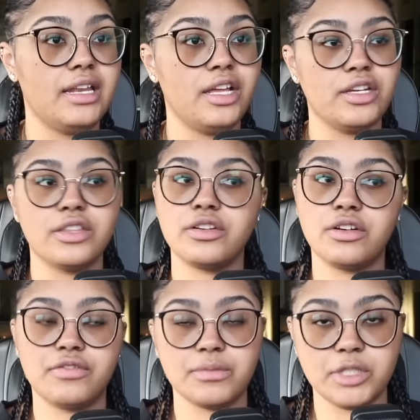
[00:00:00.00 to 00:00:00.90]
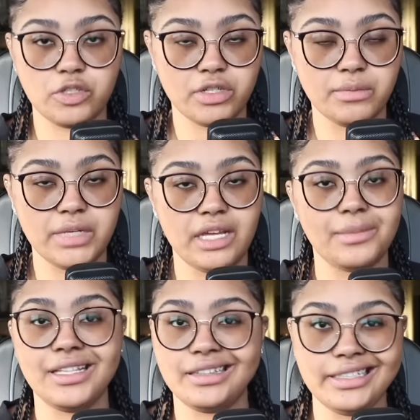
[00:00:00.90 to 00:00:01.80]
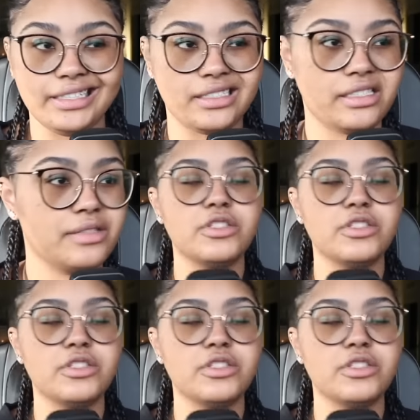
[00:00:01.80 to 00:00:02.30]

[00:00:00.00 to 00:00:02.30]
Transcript: another girl from the trip named Elise.